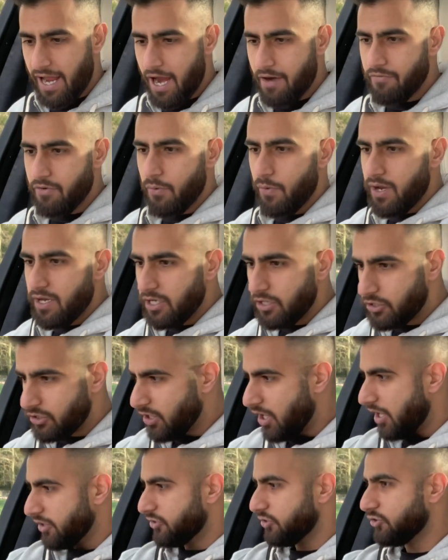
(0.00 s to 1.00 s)
Everywhere you
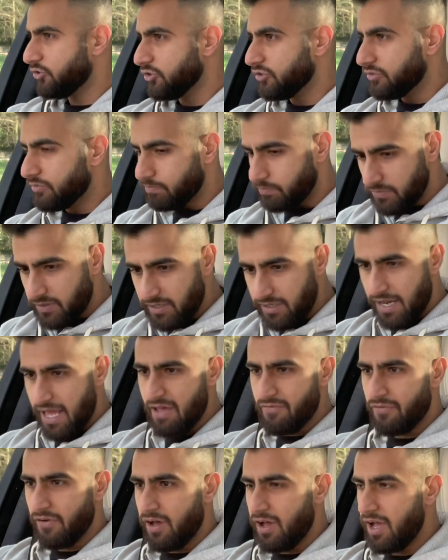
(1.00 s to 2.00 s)
touch, it's just
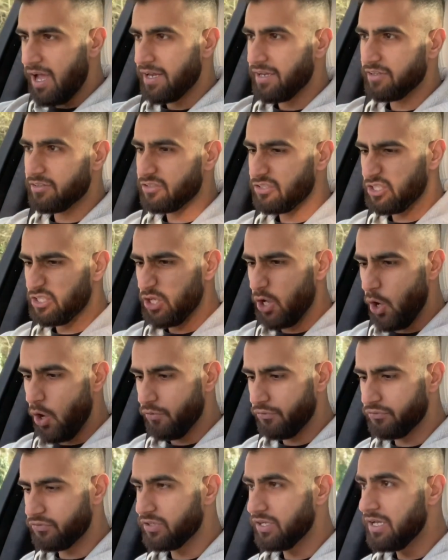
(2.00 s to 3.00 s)
leather and it's
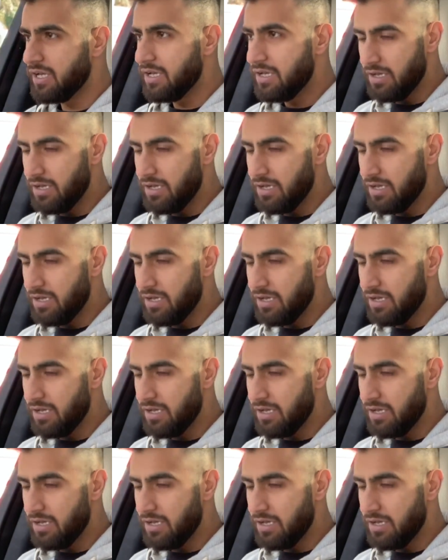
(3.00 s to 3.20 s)
soft.